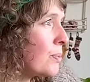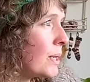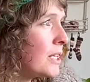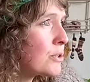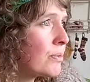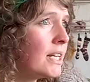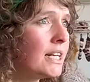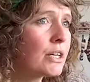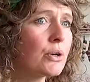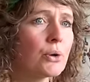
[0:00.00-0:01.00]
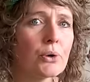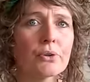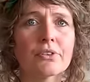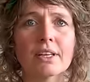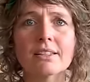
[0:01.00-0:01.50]
when it's really
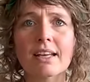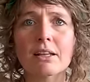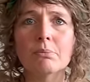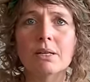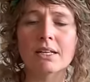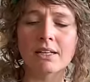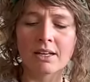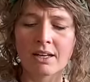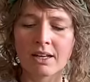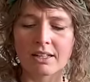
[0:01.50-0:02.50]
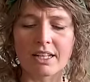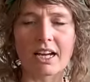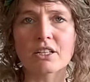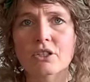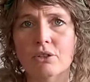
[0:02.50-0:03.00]
cold, it can be
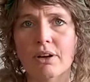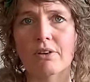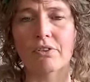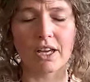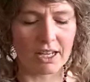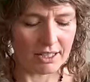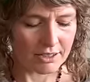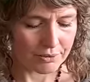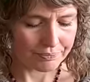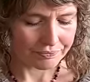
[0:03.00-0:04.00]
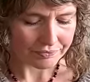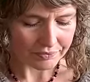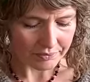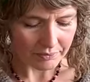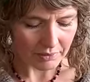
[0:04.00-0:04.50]
nice to have a hat
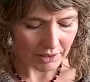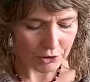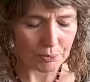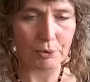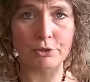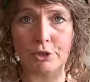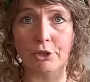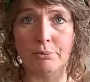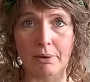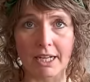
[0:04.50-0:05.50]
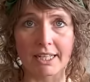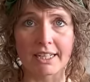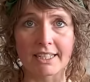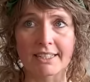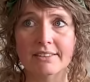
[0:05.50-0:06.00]
to put on my
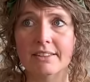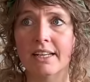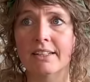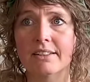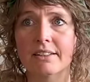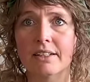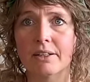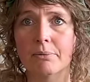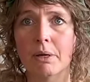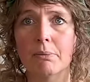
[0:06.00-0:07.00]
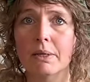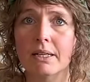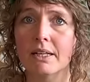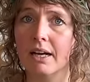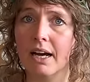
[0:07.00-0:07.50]
head, and
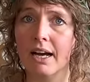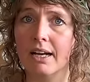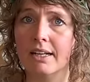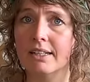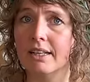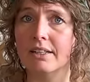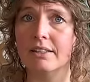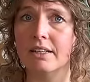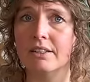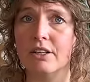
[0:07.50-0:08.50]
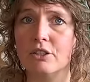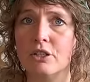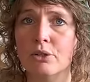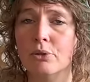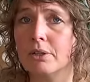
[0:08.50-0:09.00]
maybe it does
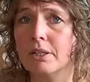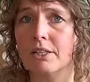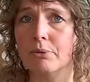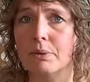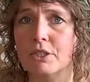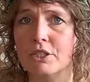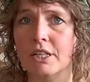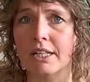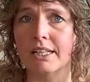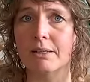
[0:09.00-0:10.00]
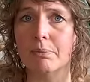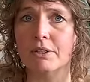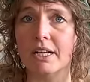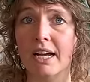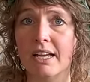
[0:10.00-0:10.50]
look a little bit silly,
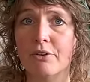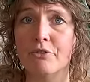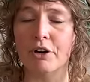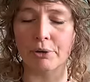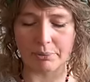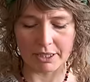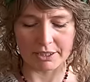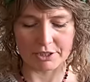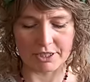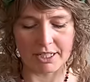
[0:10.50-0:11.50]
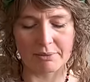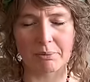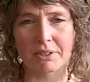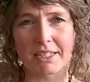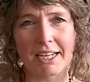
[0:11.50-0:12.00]
but I have warm ears then.
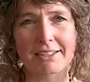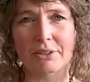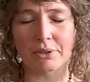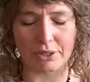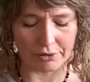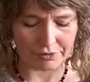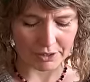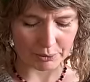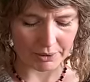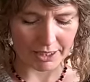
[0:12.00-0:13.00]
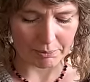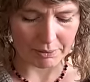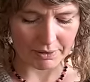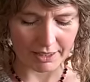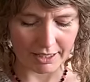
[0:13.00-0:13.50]
But I don't know if that will
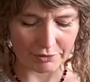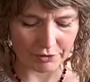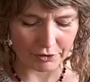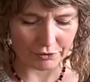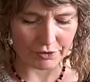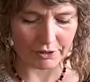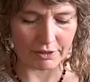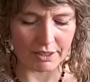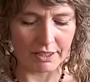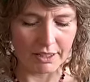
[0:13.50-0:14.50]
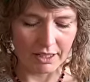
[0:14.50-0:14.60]
happen. I felt very